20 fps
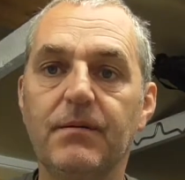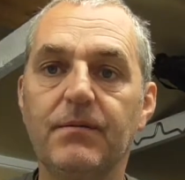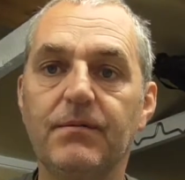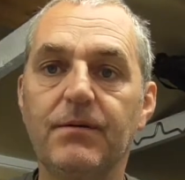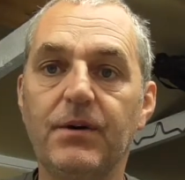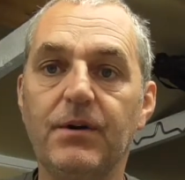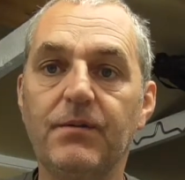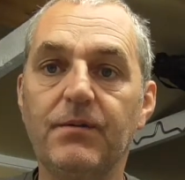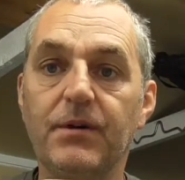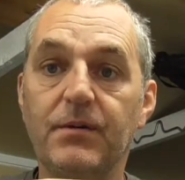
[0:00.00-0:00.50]

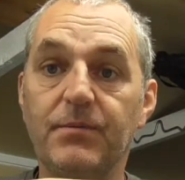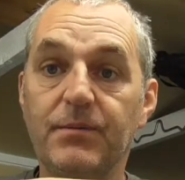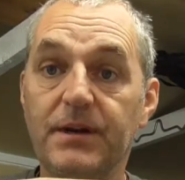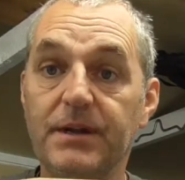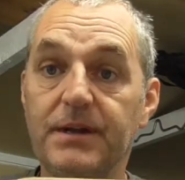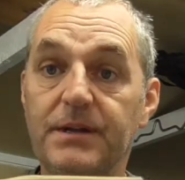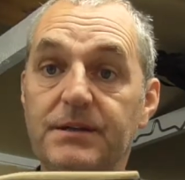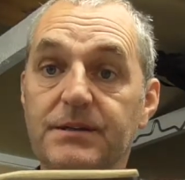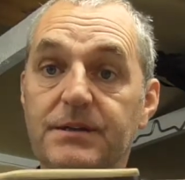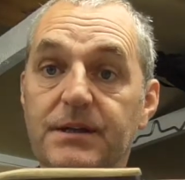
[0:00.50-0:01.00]
very, very
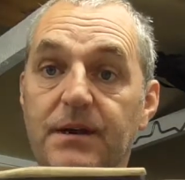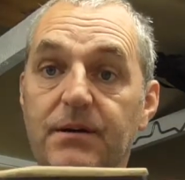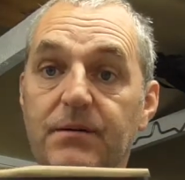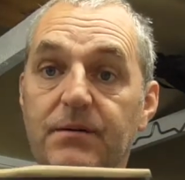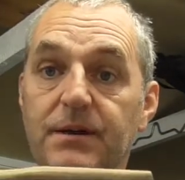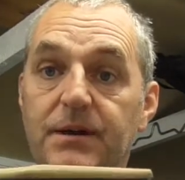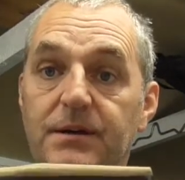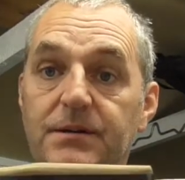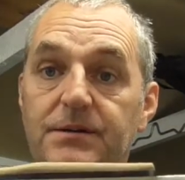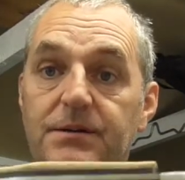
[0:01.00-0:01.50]
pleased
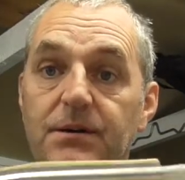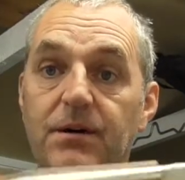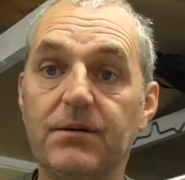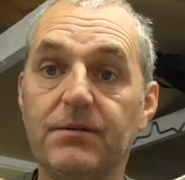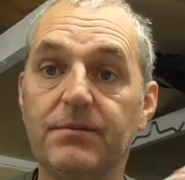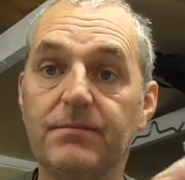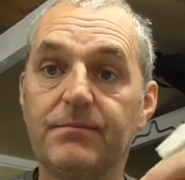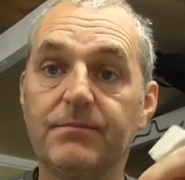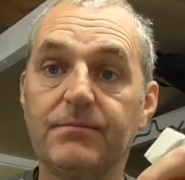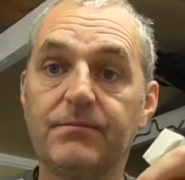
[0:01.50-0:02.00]
how that's
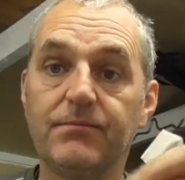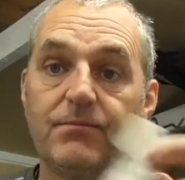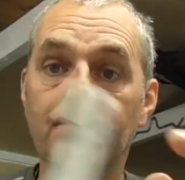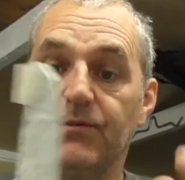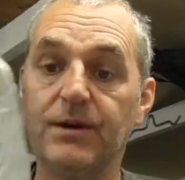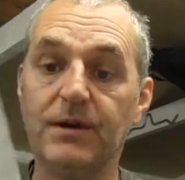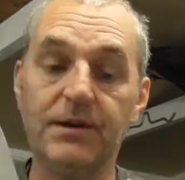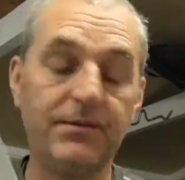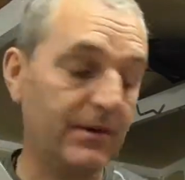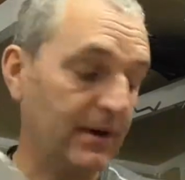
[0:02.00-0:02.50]
gone.
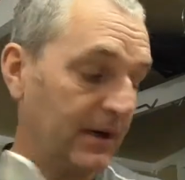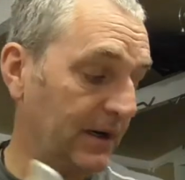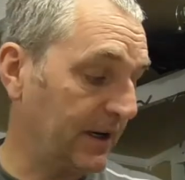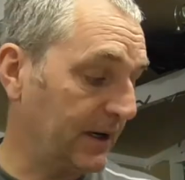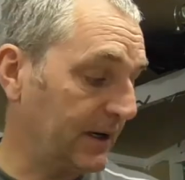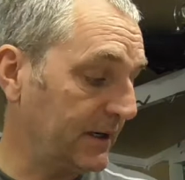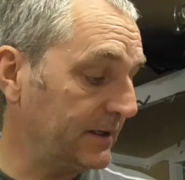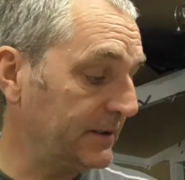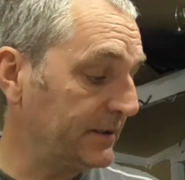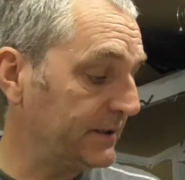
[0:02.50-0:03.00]
Really, really
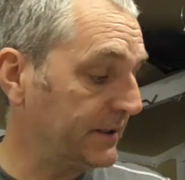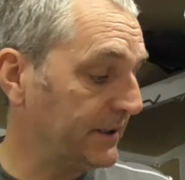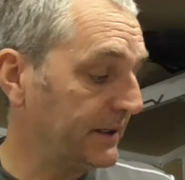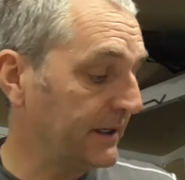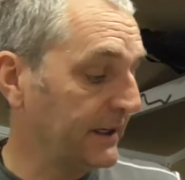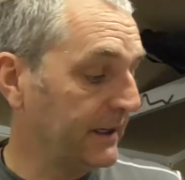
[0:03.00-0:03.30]
nice.